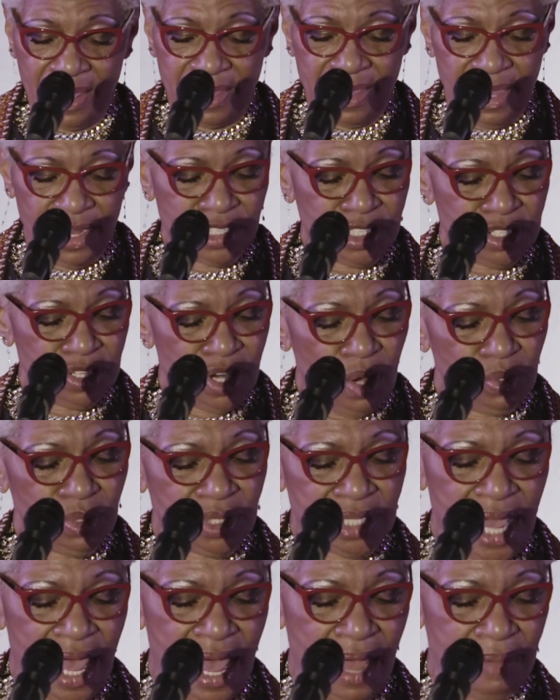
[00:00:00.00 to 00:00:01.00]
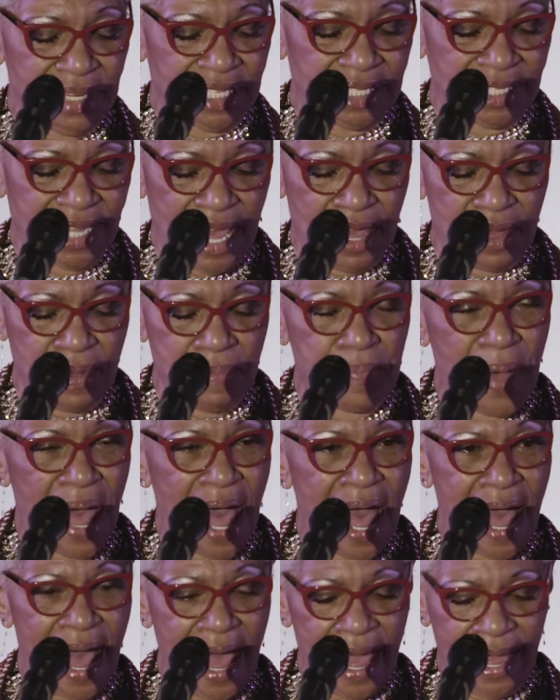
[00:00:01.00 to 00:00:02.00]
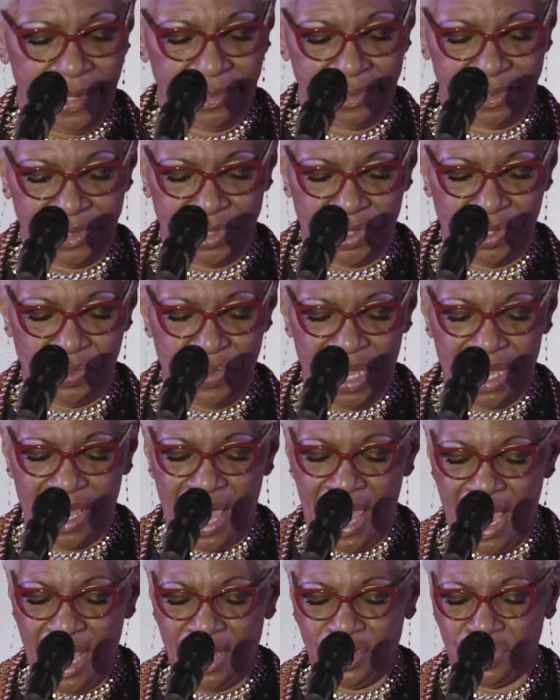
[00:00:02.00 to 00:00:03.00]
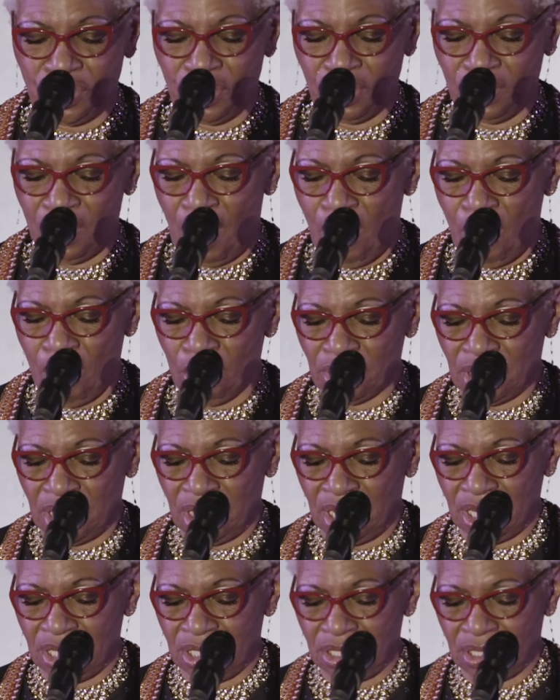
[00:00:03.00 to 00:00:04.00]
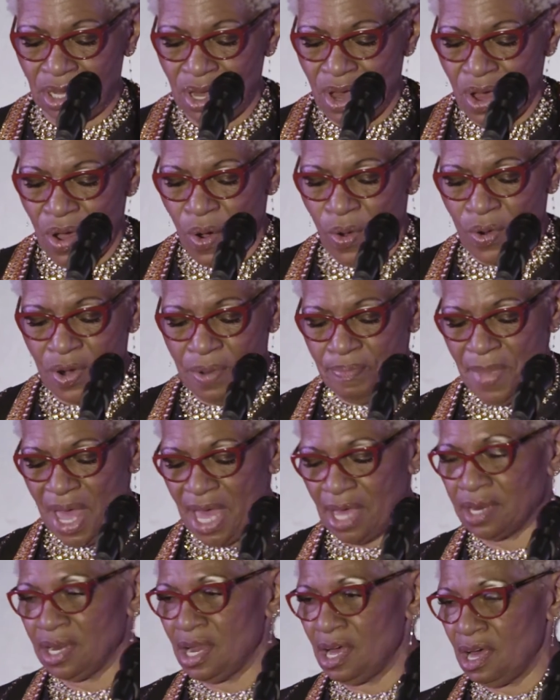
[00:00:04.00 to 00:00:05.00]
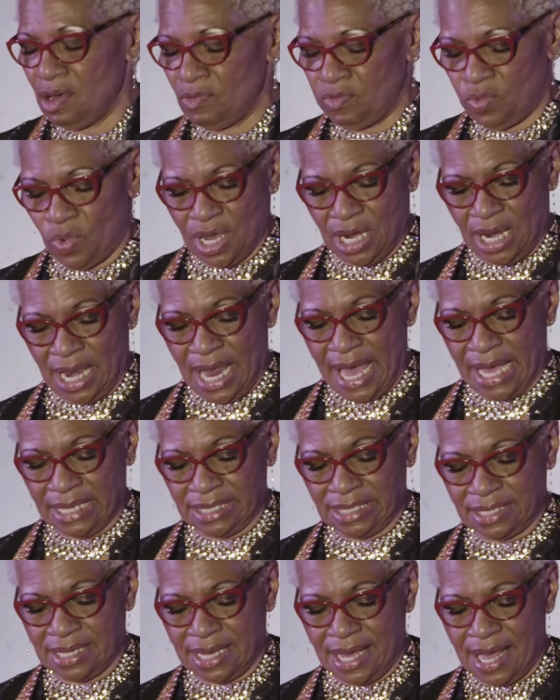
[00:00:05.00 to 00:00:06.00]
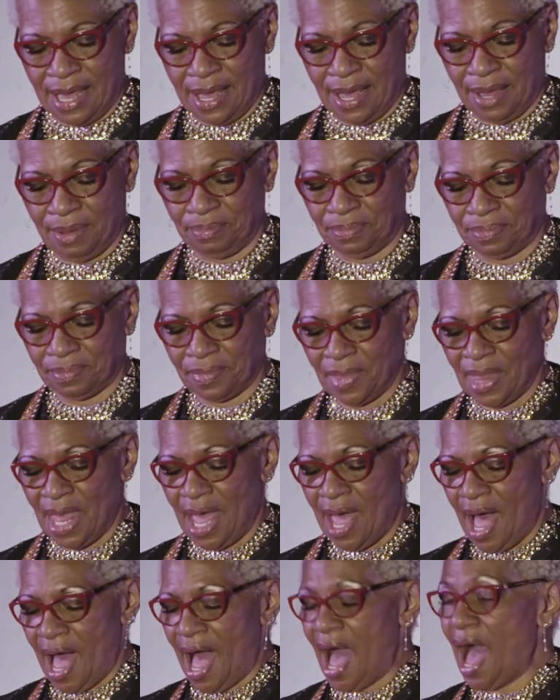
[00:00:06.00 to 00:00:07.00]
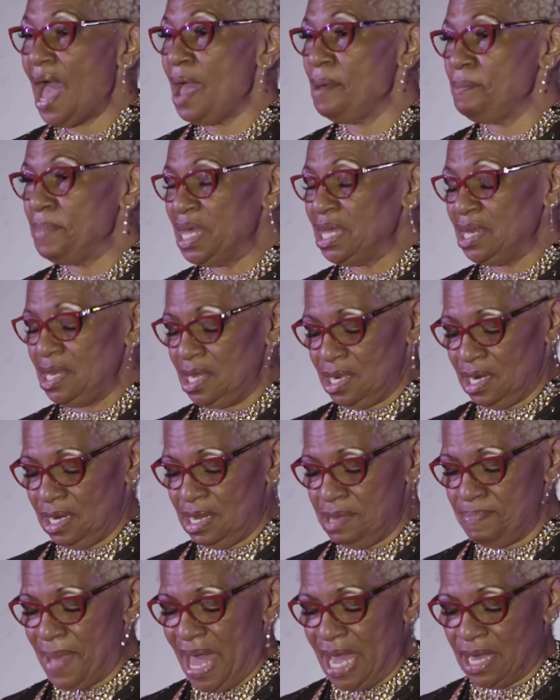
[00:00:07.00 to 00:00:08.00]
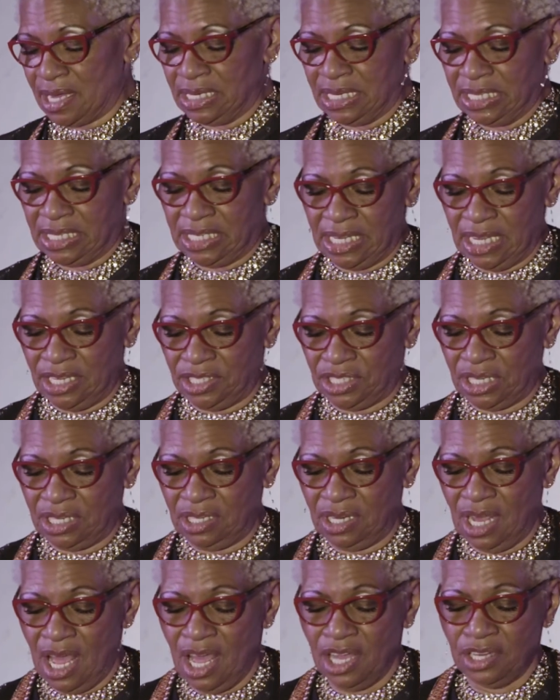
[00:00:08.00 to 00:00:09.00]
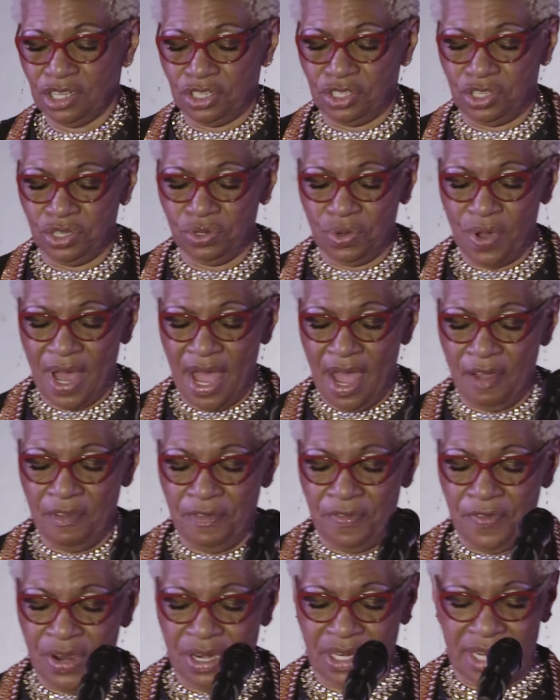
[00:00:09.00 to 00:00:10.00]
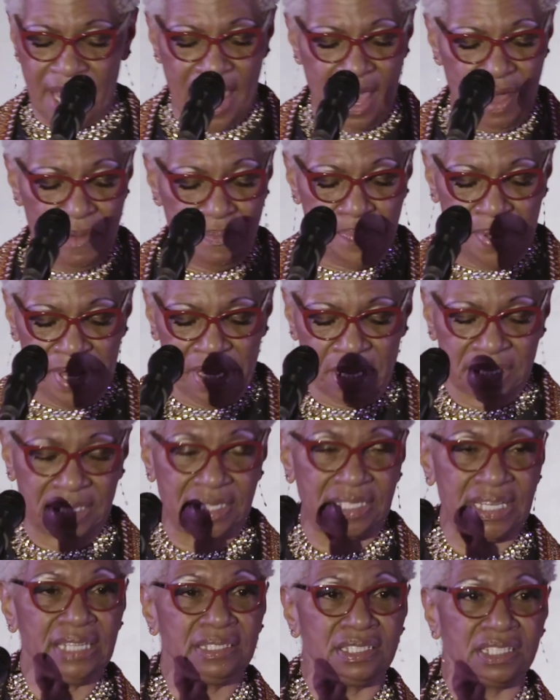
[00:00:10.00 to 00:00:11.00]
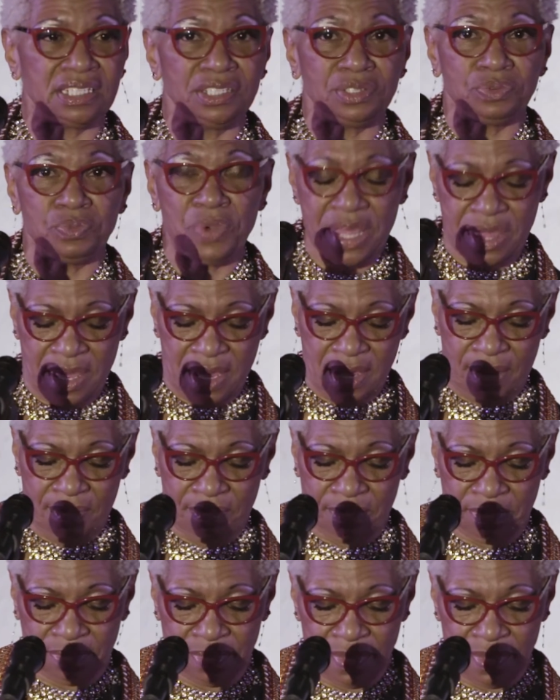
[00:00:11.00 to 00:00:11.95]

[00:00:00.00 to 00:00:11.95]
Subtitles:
There's no time to say goodbye, to engage in a long kiss, or to make love one last time. I immediately make a decision to do every day of Bill's sentence with him.